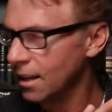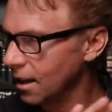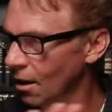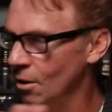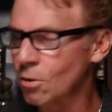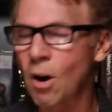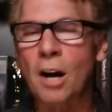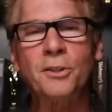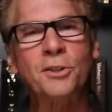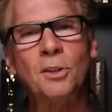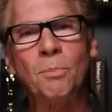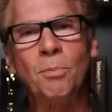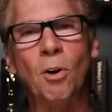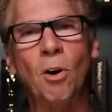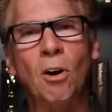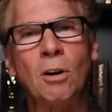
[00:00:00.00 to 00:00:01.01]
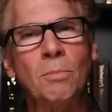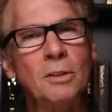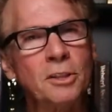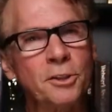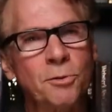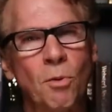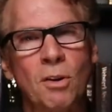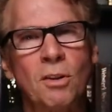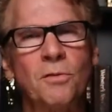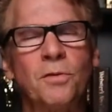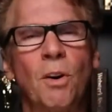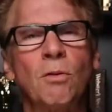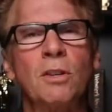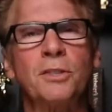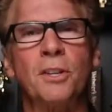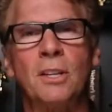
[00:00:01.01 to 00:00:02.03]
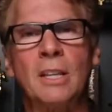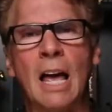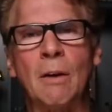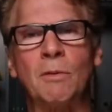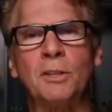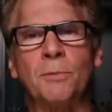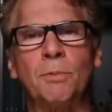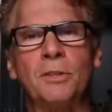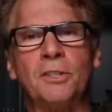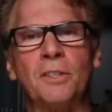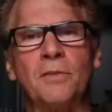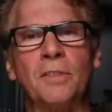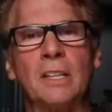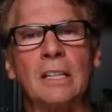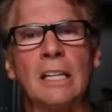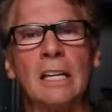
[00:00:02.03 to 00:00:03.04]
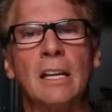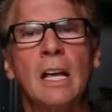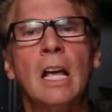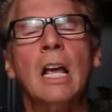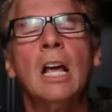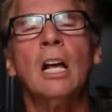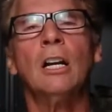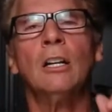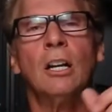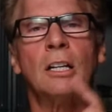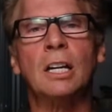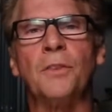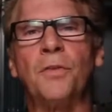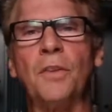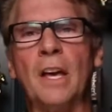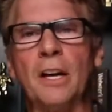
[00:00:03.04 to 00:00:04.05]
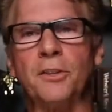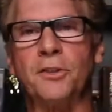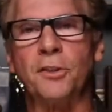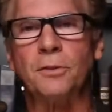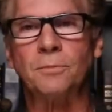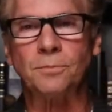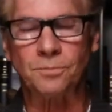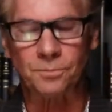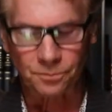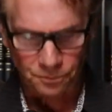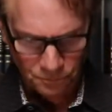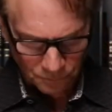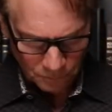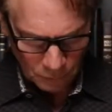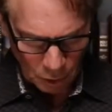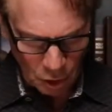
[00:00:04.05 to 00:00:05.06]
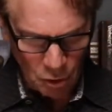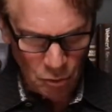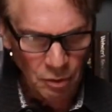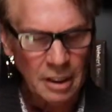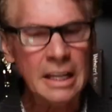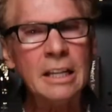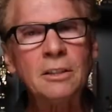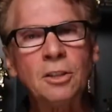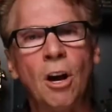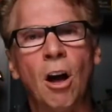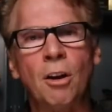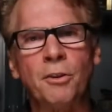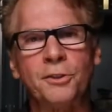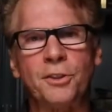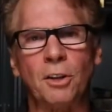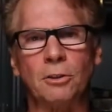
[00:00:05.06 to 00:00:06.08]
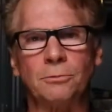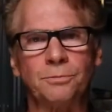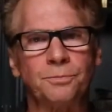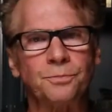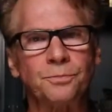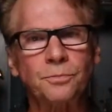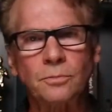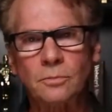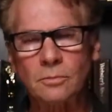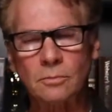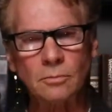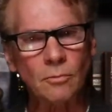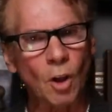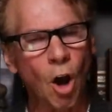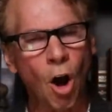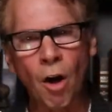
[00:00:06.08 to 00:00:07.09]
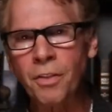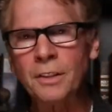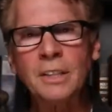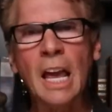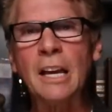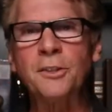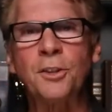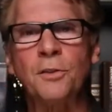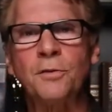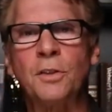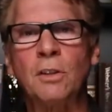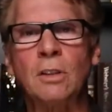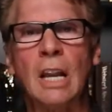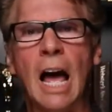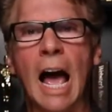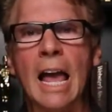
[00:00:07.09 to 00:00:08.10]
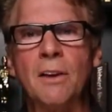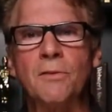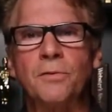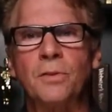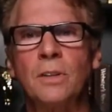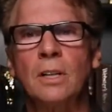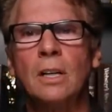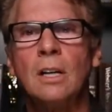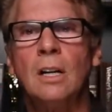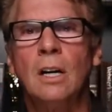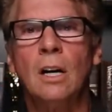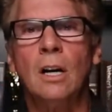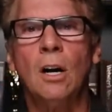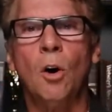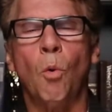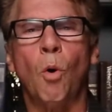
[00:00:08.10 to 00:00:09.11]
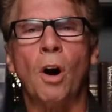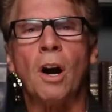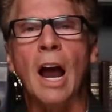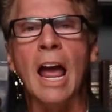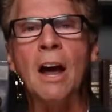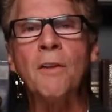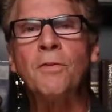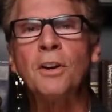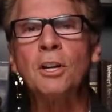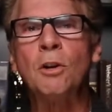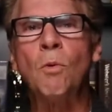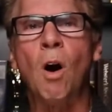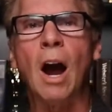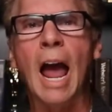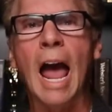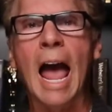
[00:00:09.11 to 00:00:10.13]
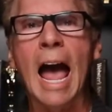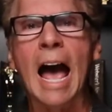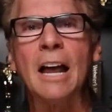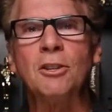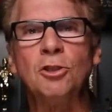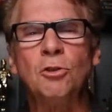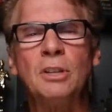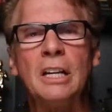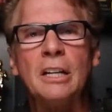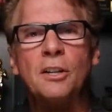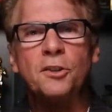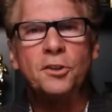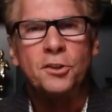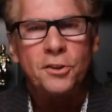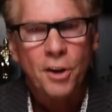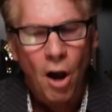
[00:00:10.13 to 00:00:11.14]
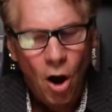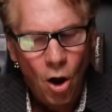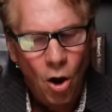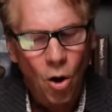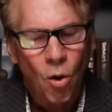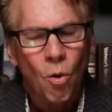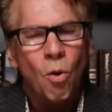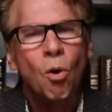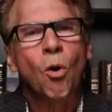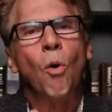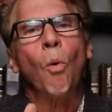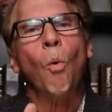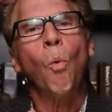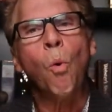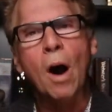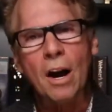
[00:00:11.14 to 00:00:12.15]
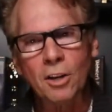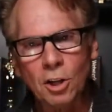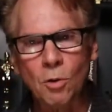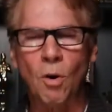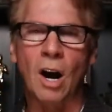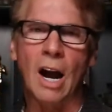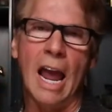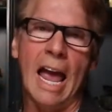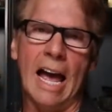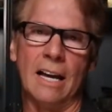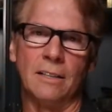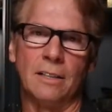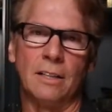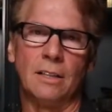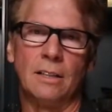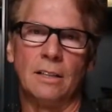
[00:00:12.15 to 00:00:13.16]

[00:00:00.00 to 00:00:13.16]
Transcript: across the board, but just wanted to focus on that one specifically. Look at this. You need to also, all the days of your life, wherever you are at, you need to sow where you are at.